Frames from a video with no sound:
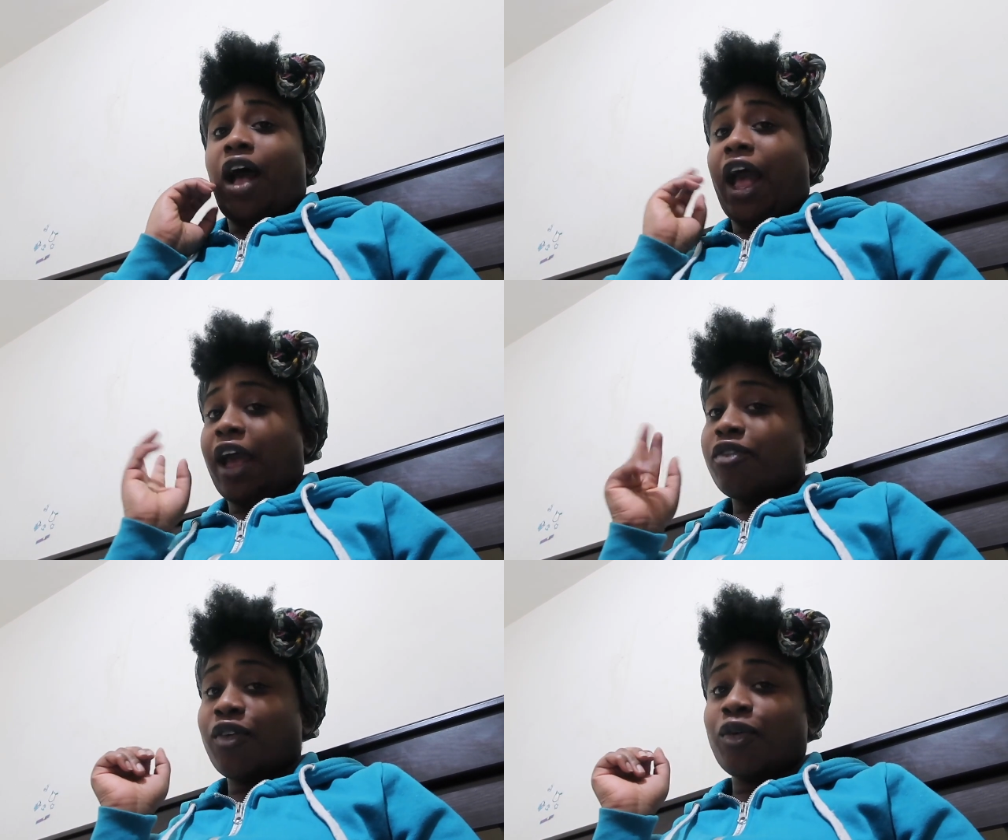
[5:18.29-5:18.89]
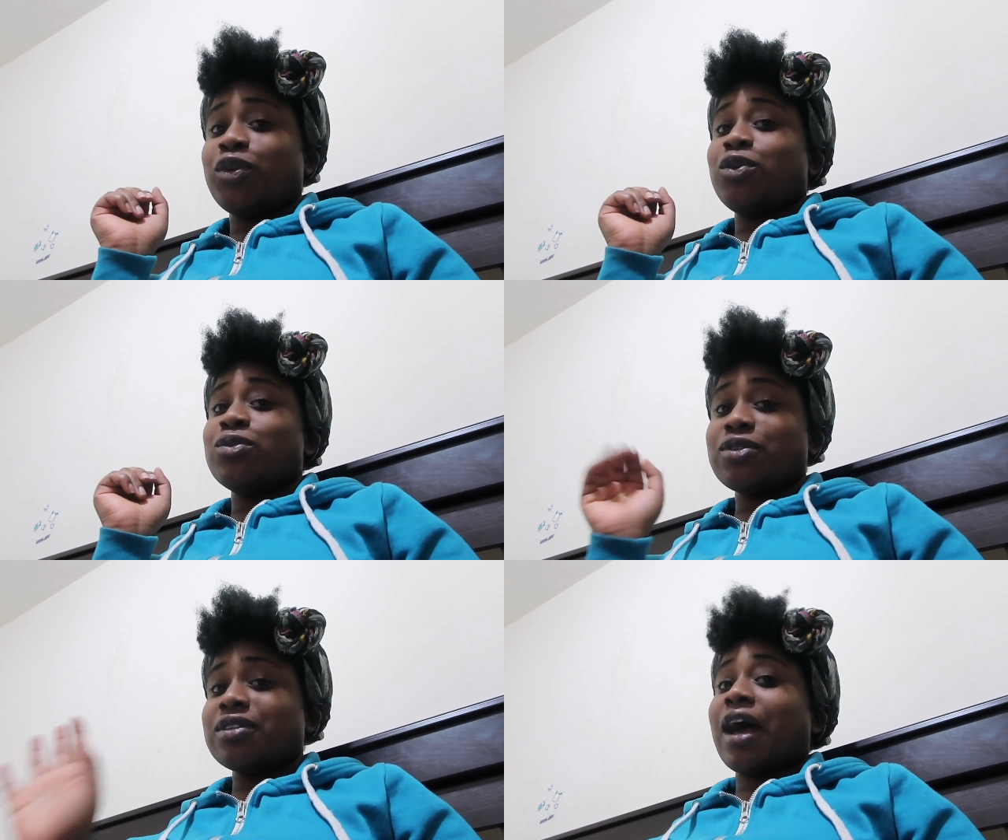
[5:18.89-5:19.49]

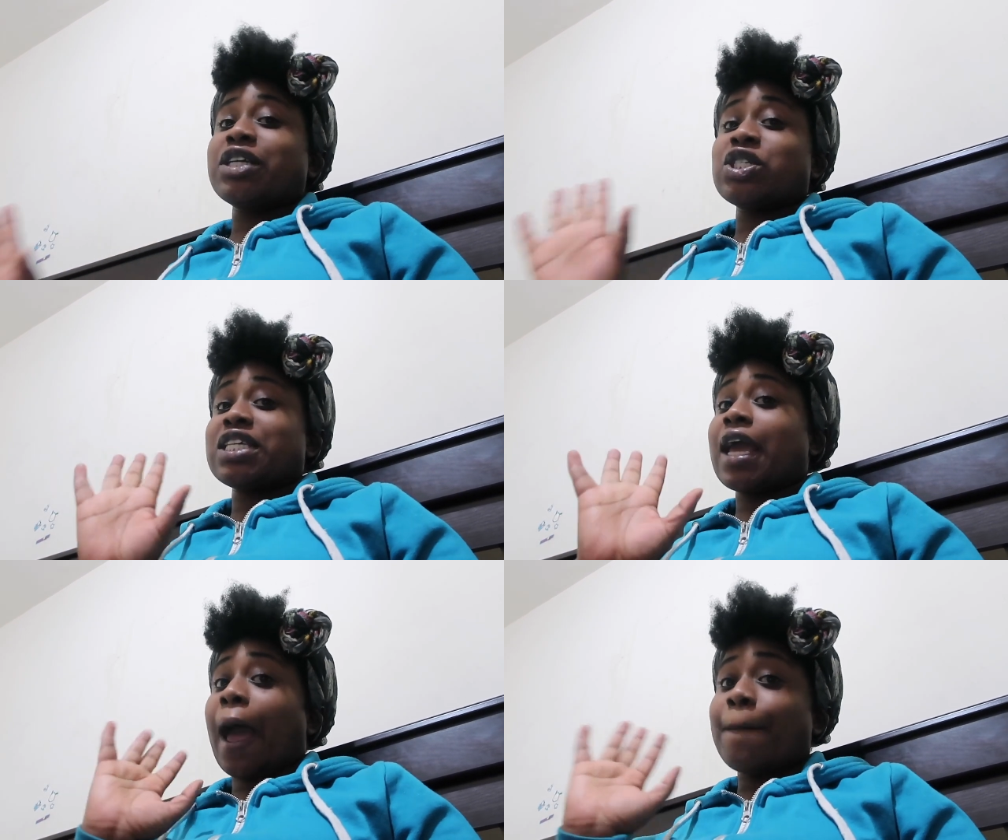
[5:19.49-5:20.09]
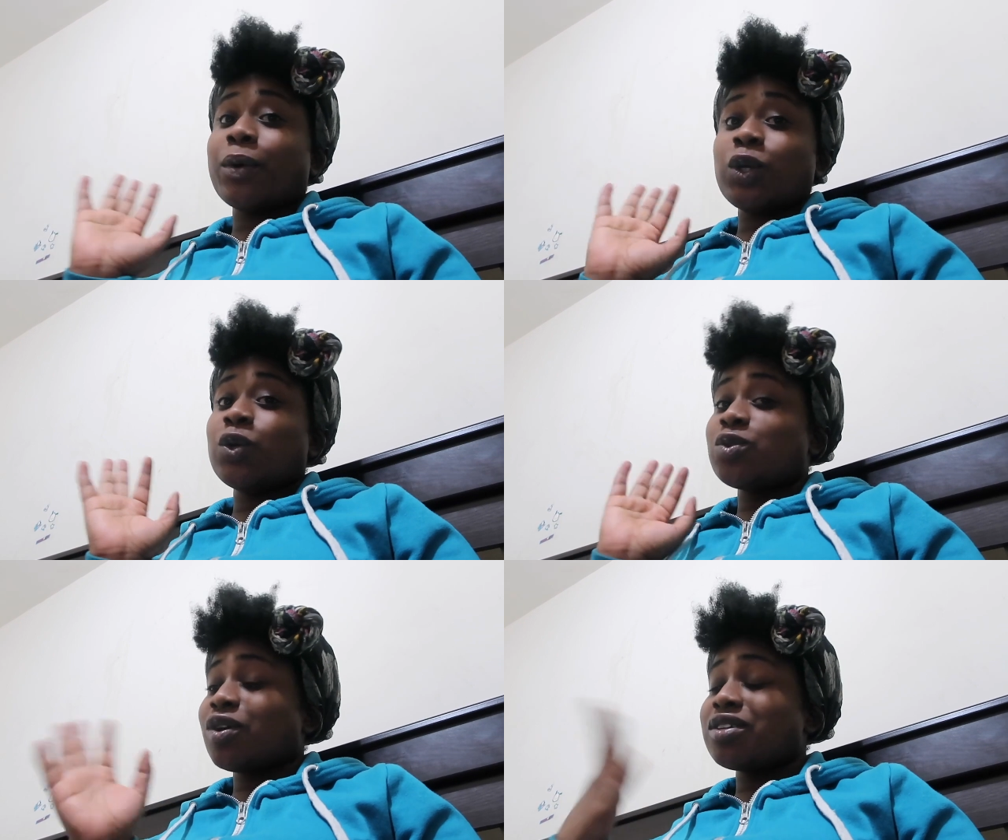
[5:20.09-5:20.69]
iPhone I should say Apple
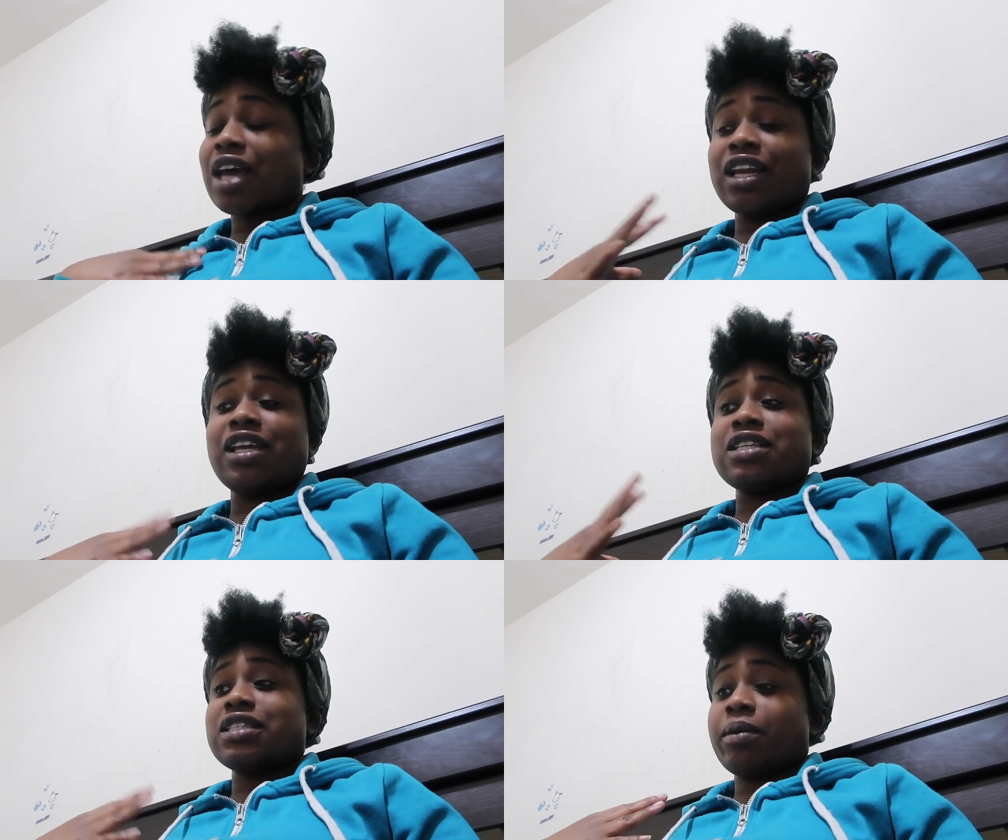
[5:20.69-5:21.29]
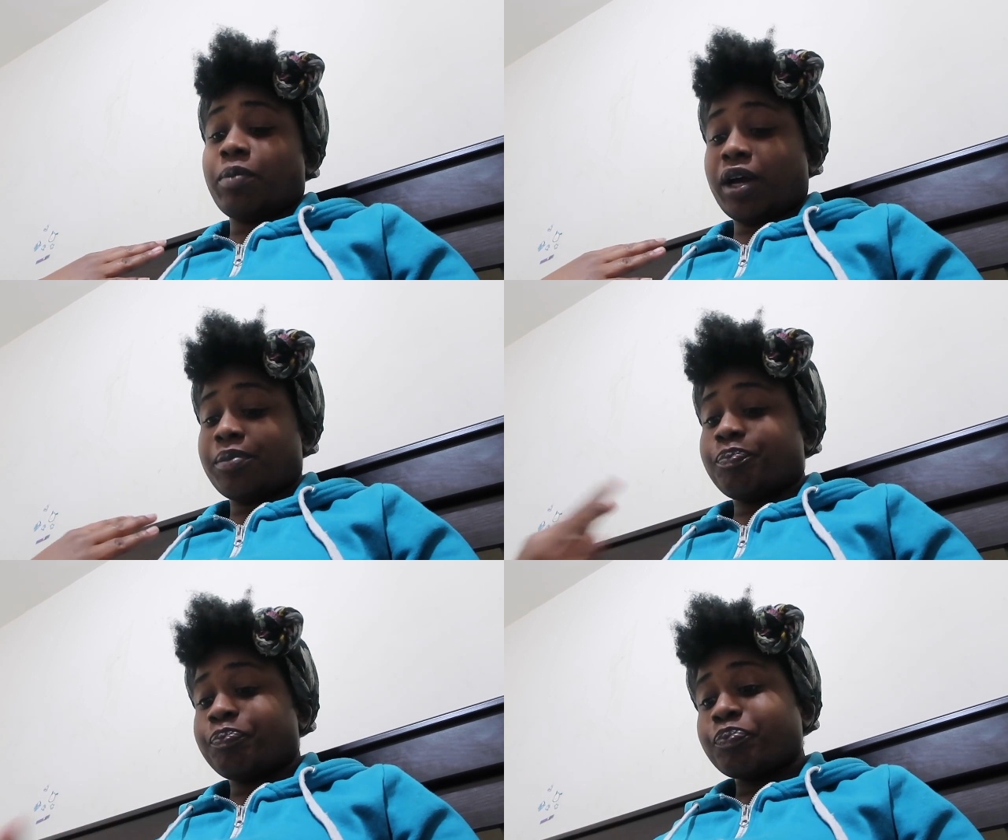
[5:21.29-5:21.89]
users. I need to step up.